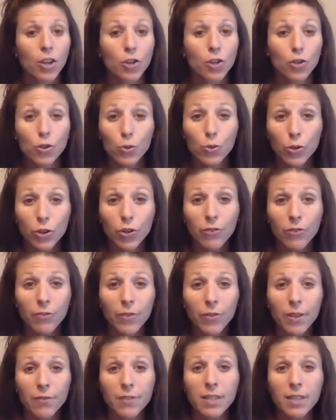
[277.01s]

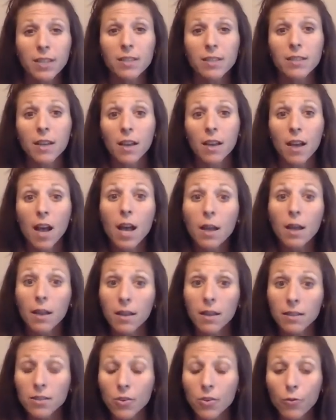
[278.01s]
250 to up
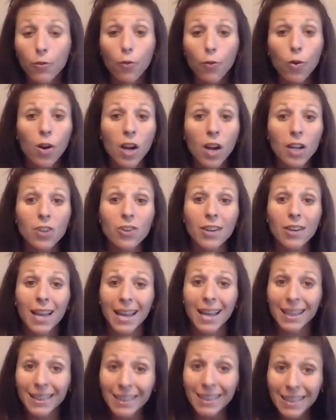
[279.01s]
to 400
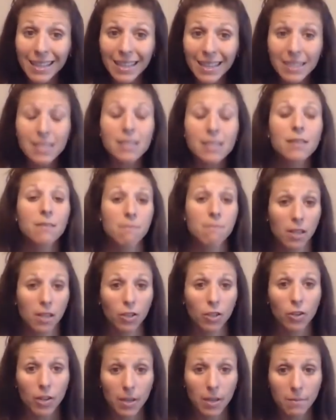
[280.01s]
at least
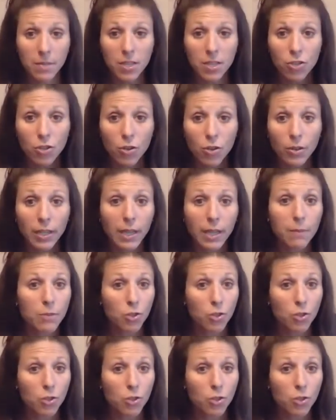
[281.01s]
milligrams of sodium.